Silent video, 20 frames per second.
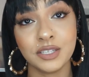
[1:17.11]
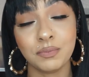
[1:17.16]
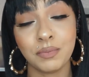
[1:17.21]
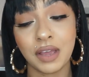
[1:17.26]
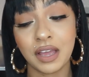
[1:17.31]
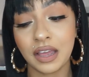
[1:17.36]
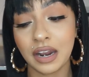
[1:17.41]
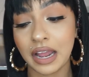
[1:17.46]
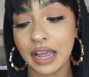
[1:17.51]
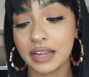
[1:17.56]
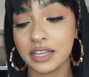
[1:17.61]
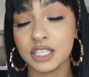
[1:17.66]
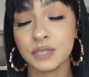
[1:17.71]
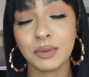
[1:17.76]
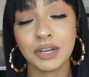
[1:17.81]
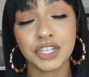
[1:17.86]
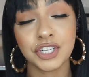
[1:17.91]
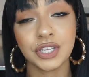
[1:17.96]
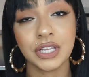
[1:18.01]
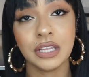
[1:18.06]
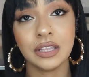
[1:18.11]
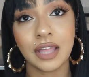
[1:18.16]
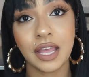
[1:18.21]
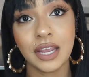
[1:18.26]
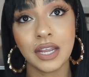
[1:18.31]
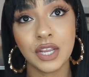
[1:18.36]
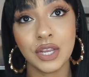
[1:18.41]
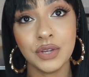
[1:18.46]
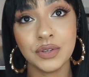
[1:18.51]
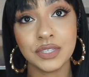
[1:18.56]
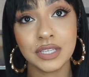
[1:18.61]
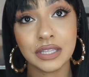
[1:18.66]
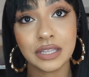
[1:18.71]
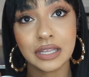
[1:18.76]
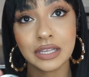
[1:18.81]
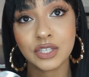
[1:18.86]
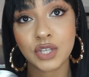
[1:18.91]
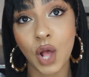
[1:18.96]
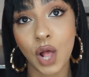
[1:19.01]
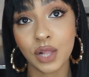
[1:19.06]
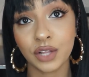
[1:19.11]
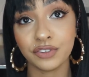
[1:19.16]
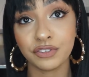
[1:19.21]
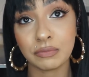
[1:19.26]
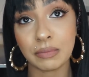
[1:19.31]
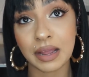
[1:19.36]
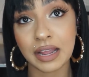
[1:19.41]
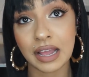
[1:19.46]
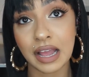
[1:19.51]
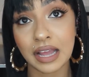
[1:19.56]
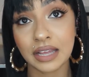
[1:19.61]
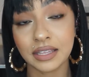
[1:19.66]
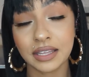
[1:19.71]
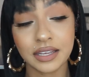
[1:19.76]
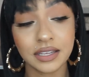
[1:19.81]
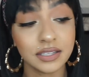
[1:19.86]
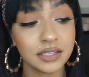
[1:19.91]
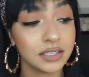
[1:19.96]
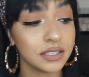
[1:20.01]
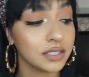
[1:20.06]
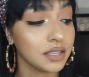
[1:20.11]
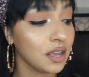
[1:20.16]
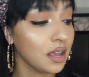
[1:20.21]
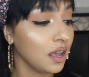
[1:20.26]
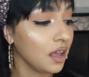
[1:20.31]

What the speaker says: but I especially like using this all over my eyelids.